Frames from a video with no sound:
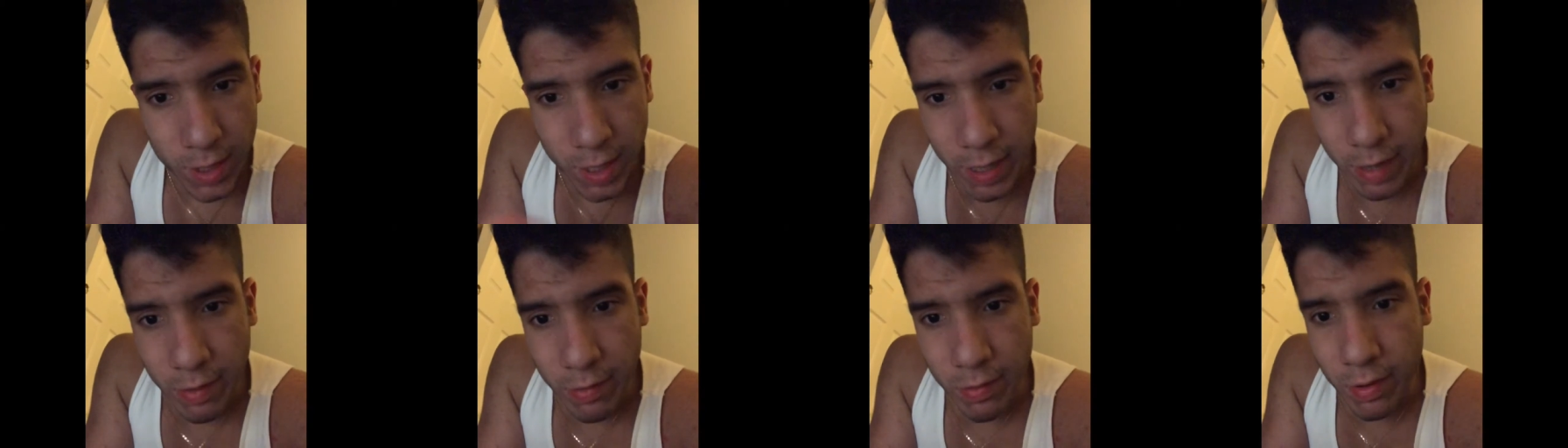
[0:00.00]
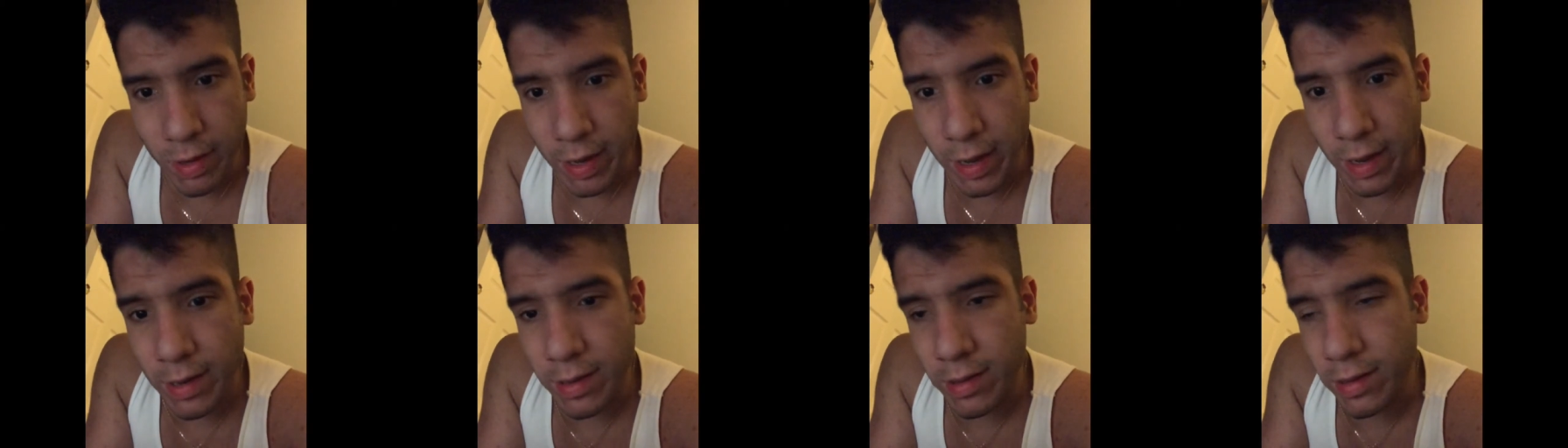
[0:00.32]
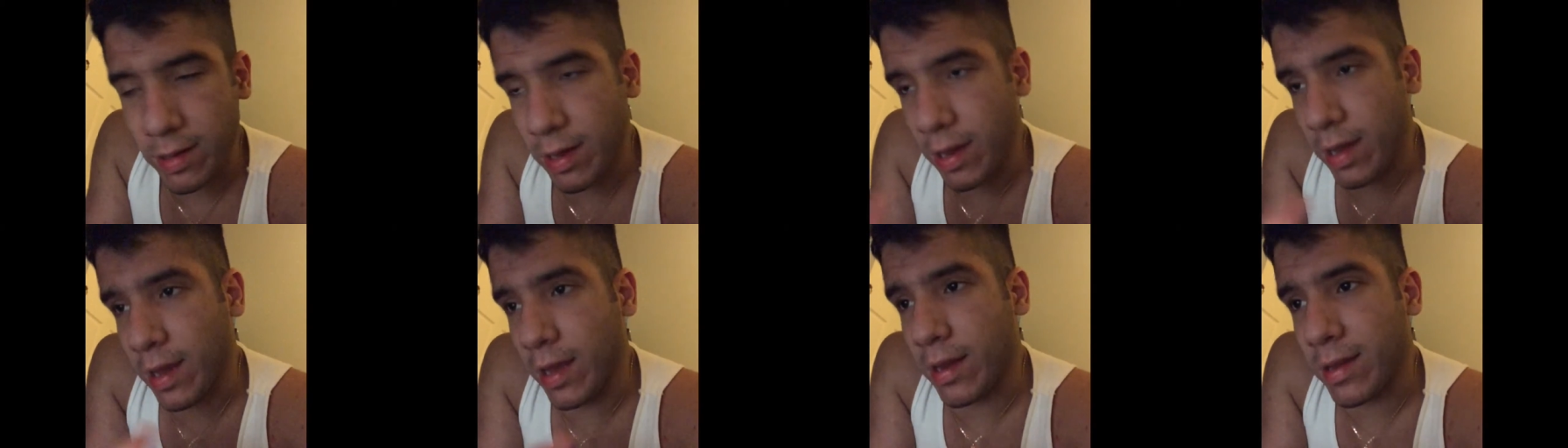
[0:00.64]

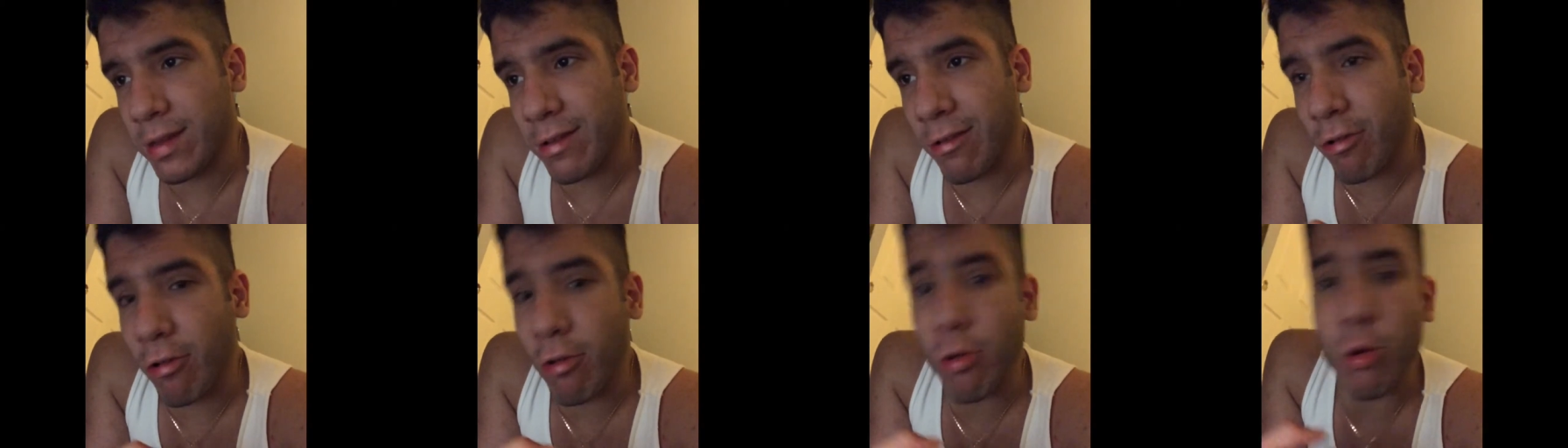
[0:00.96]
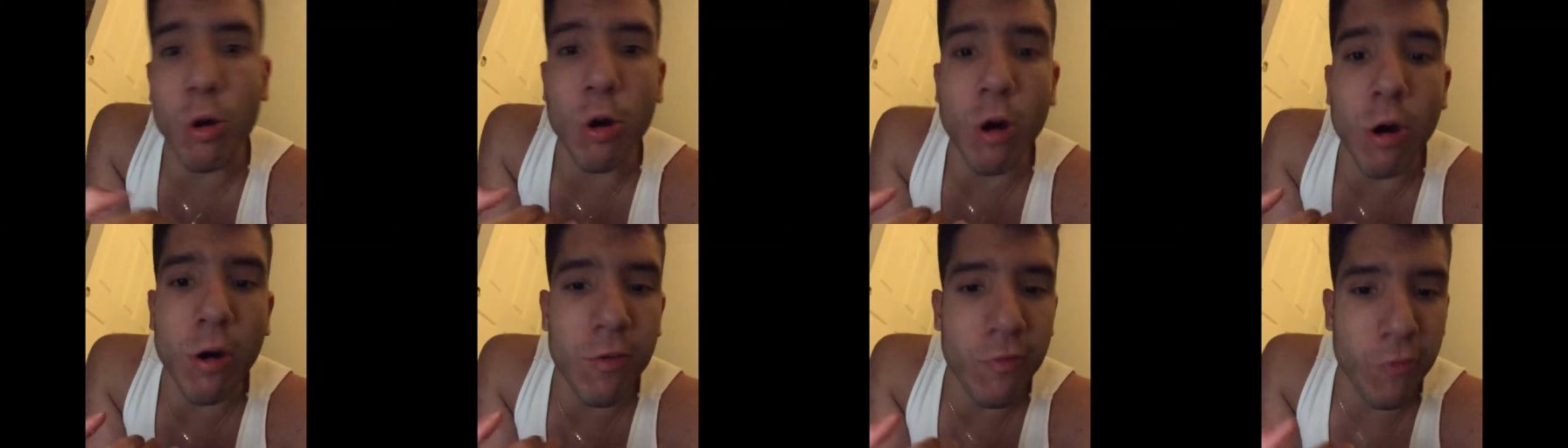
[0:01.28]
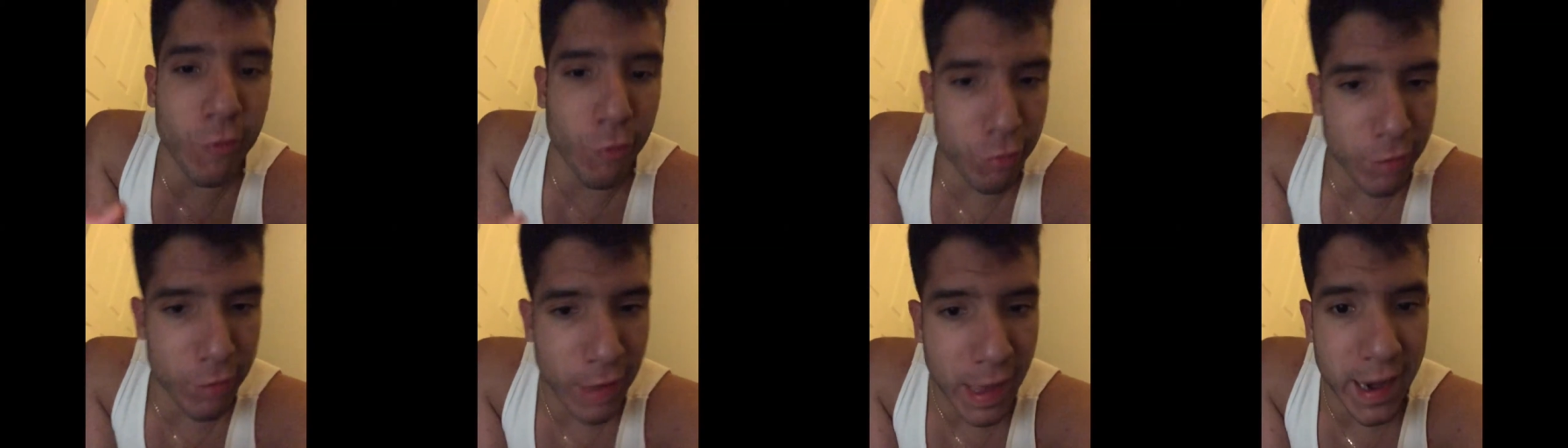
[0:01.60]
and our goal
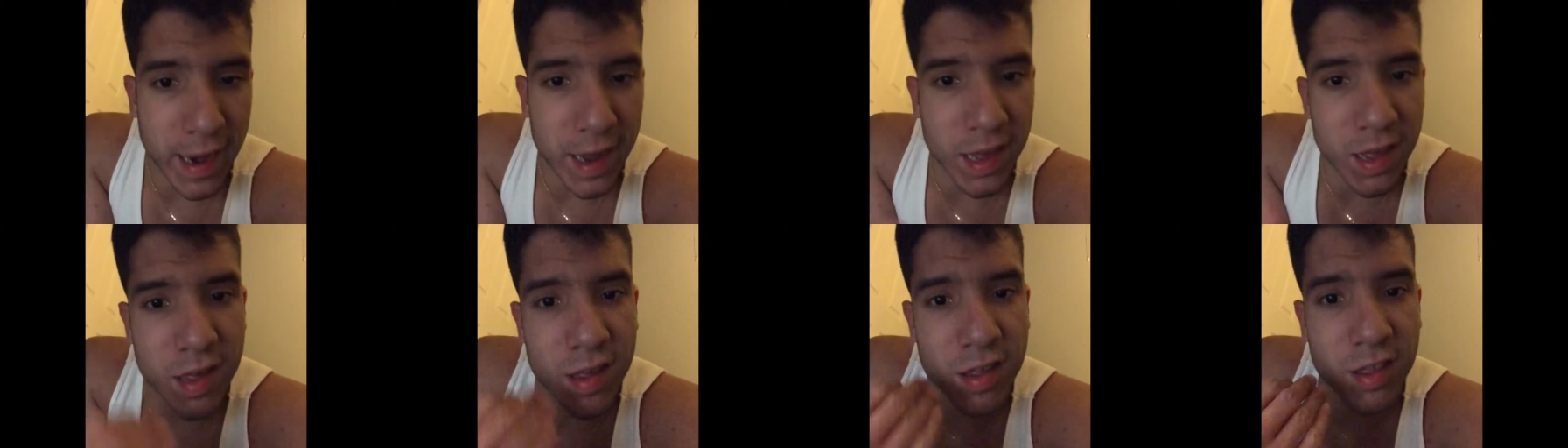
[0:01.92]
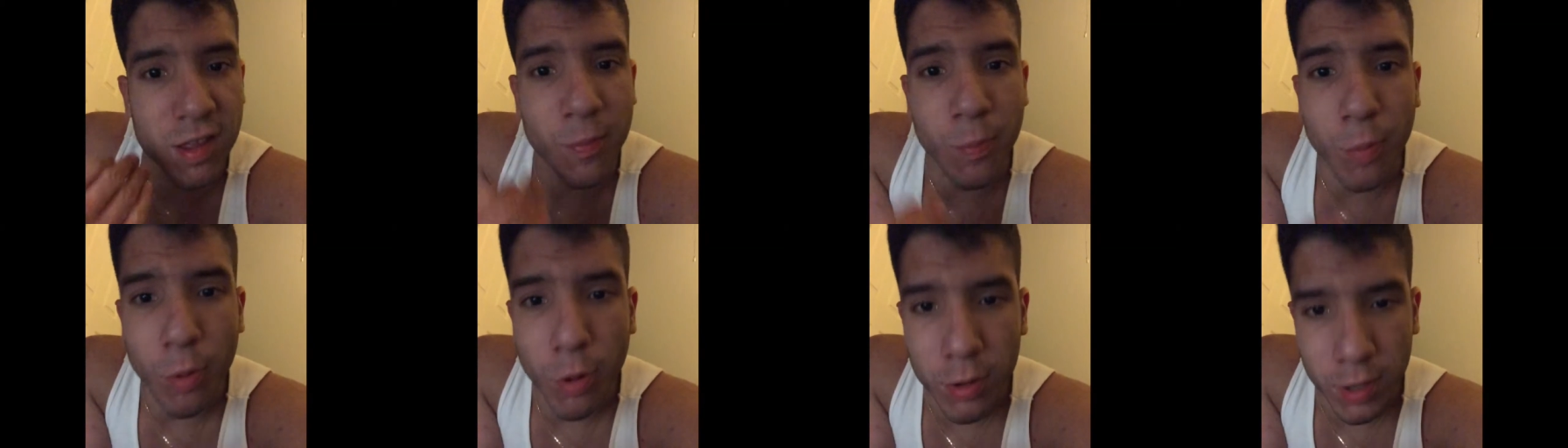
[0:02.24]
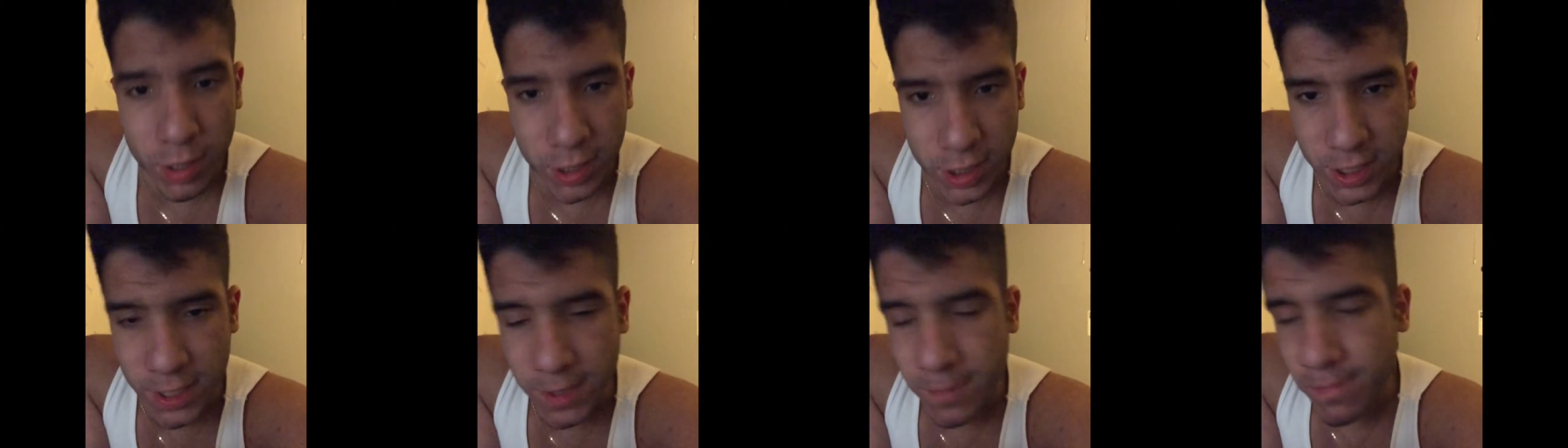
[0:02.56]
for that is to pull
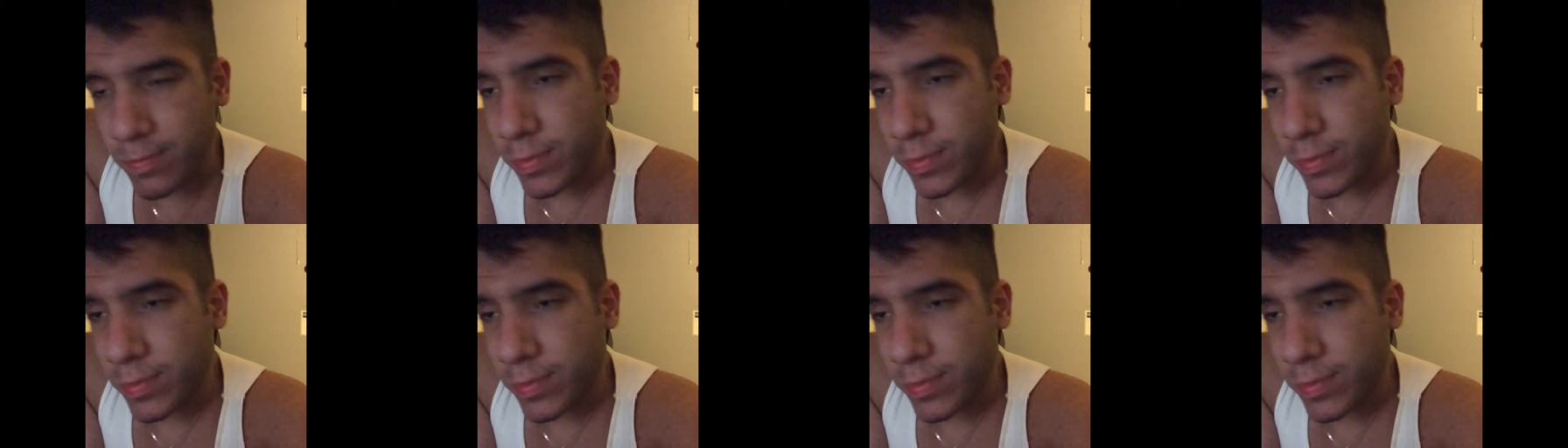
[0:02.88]
it.